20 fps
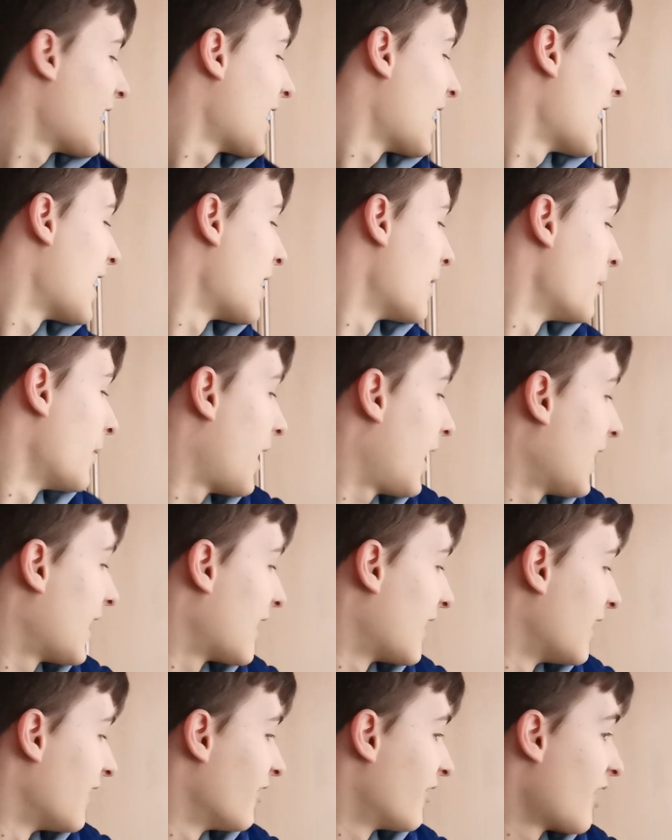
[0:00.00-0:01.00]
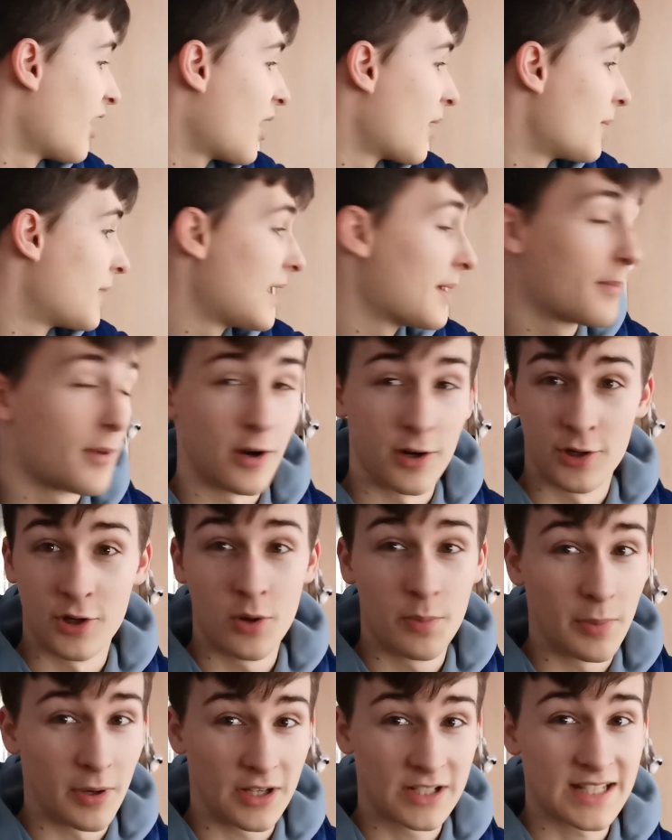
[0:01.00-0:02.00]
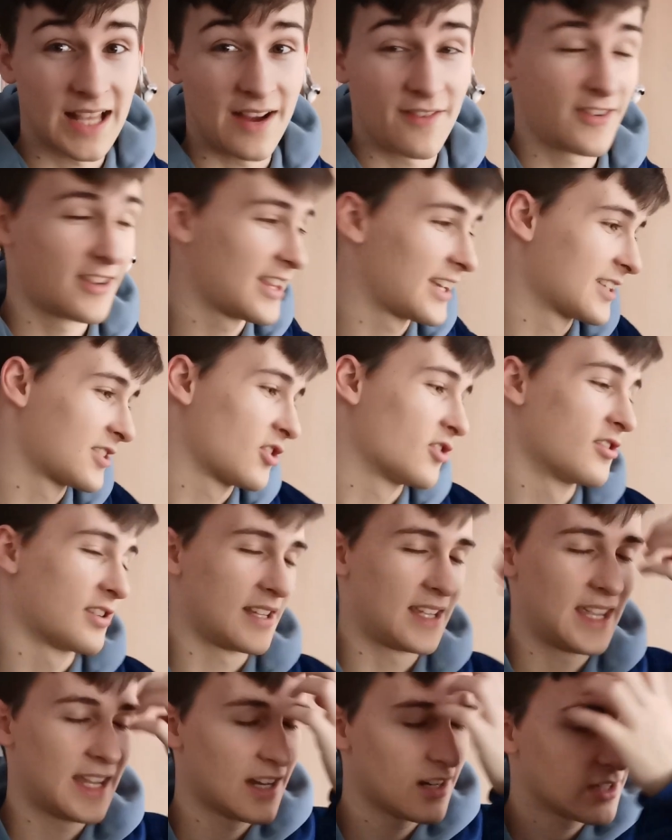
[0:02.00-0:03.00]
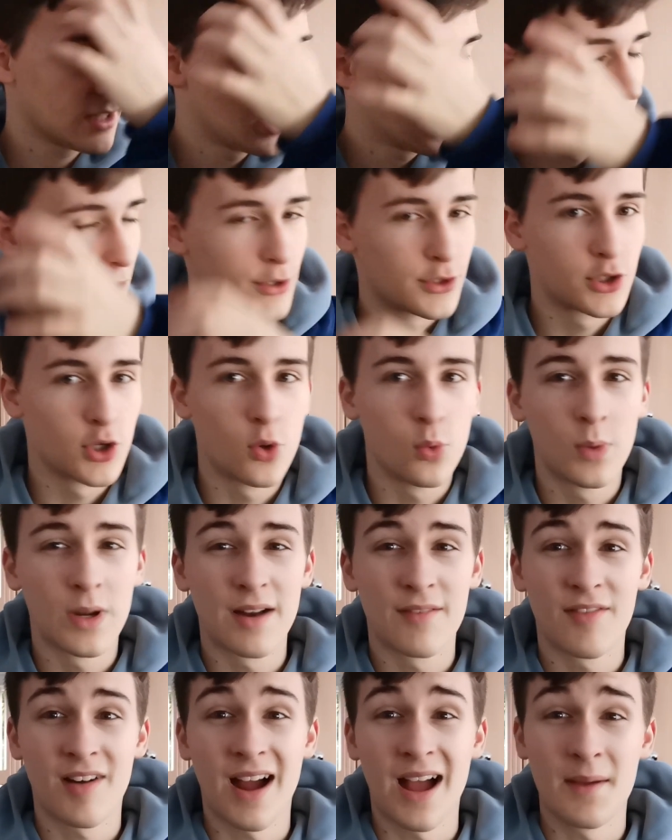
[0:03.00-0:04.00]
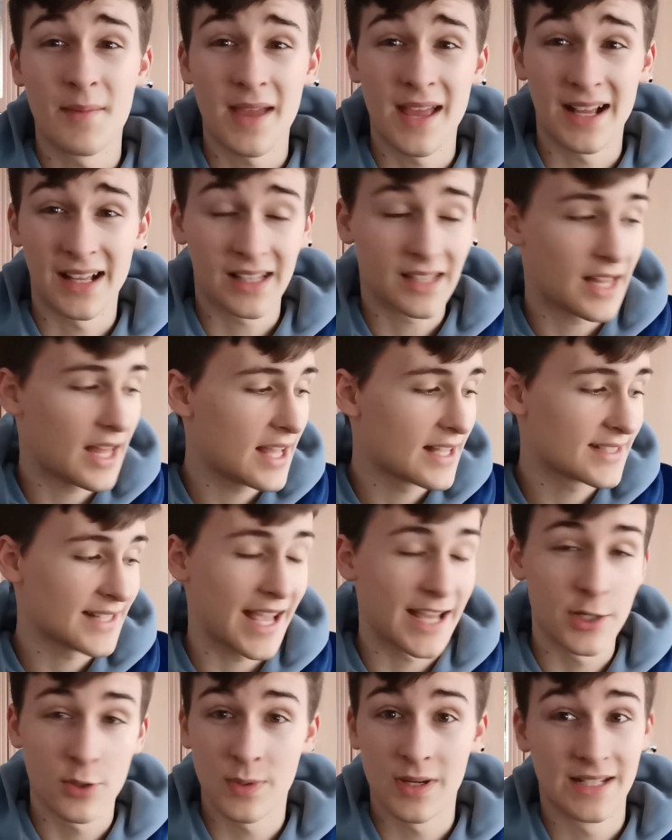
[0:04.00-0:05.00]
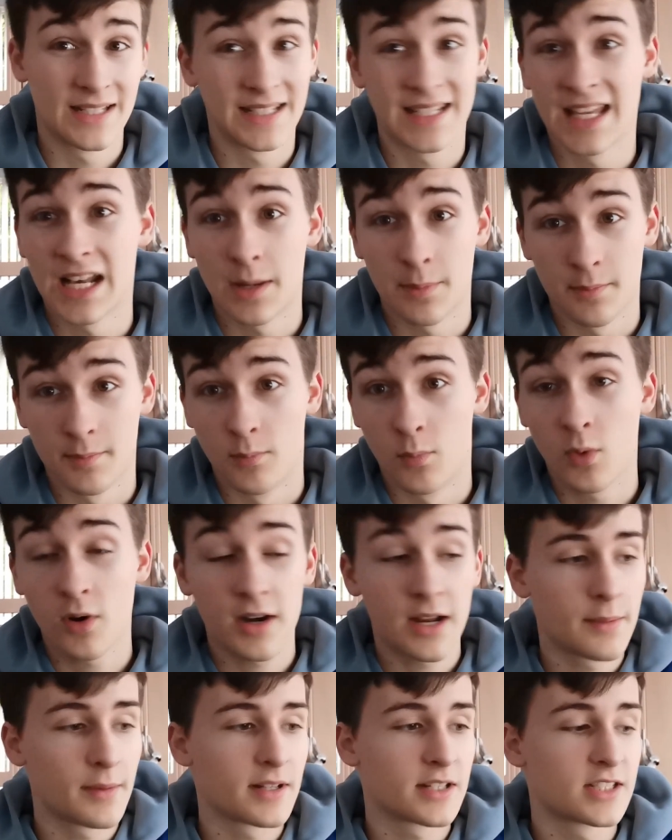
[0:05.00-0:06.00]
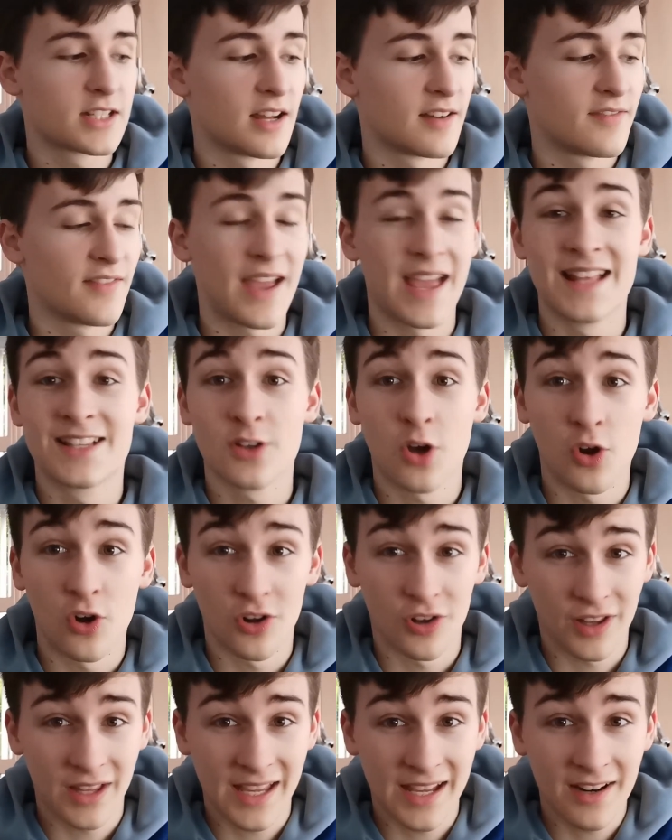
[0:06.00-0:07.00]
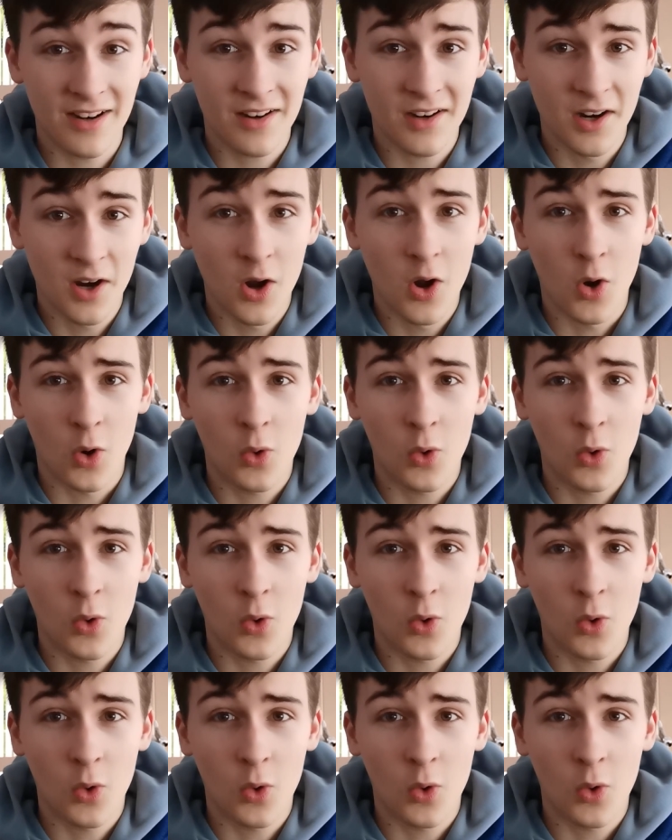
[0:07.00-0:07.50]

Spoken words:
I have paper, notebooks, everything's already here. So whenever I'm in class, I don't need to get up and worry about stuff. It's all here.